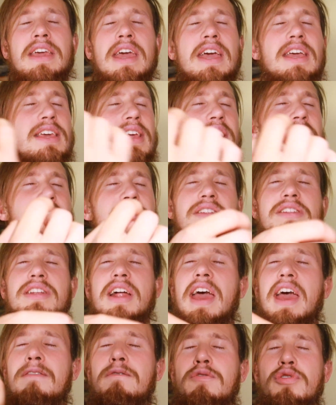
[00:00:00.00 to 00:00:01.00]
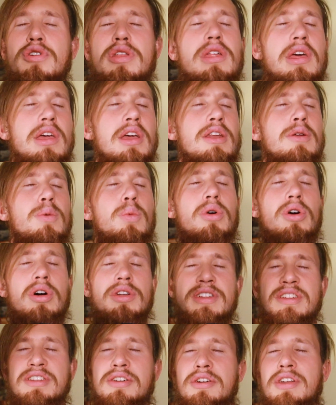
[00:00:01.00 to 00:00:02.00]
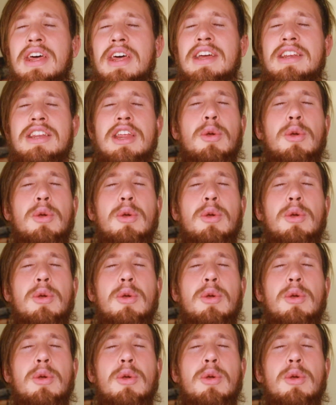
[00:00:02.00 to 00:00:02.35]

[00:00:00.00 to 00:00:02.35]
yes, everything in the world is connected.